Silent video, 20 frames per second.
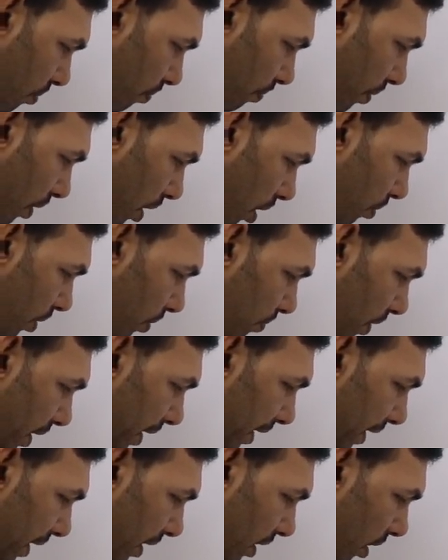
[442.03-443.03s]

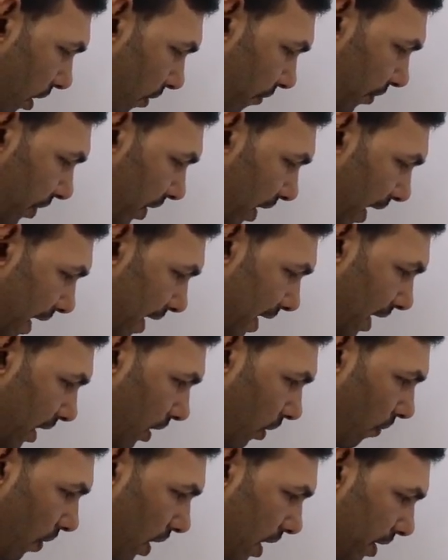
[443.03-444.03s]
Probability of A
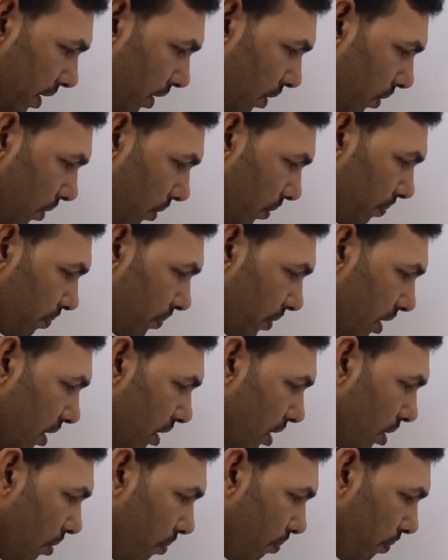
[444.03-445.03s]
equal to
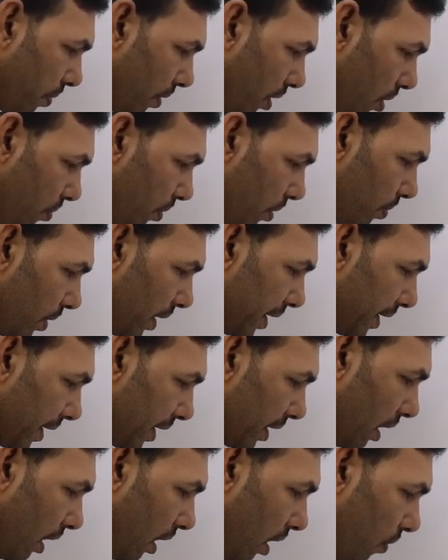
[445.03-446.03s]

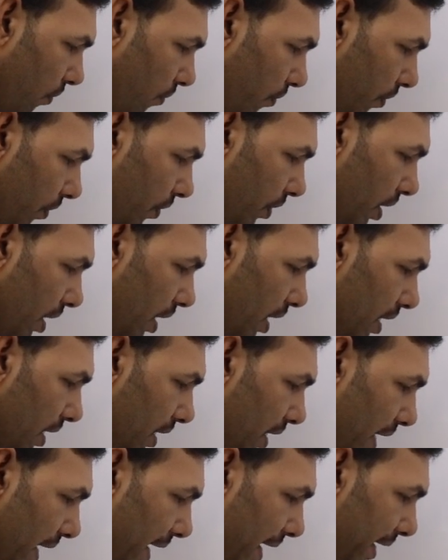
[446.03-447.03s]
probability of
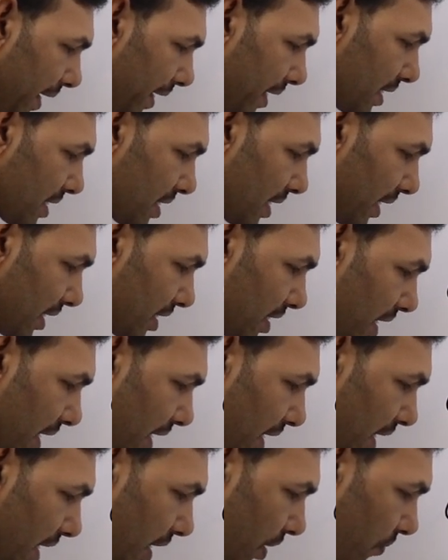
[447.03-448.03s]
A intersection
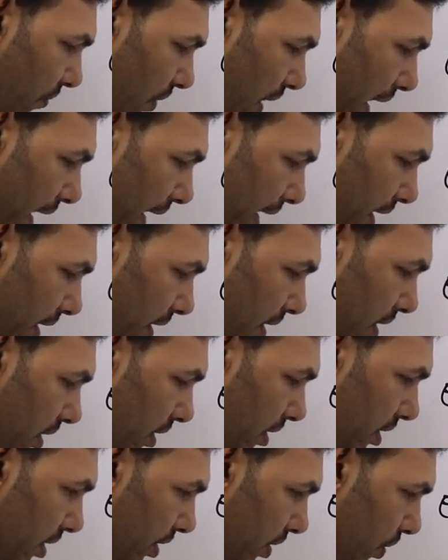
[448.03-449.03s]
E1
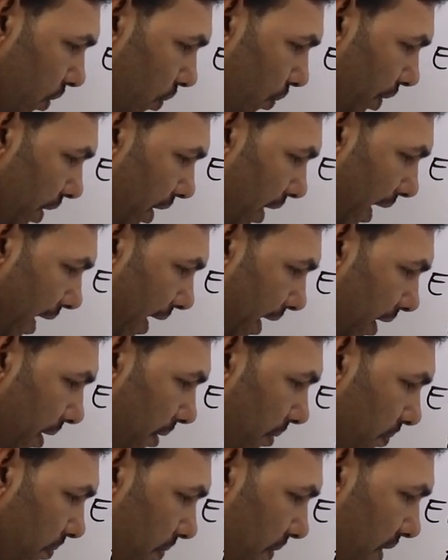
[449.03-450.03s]
union,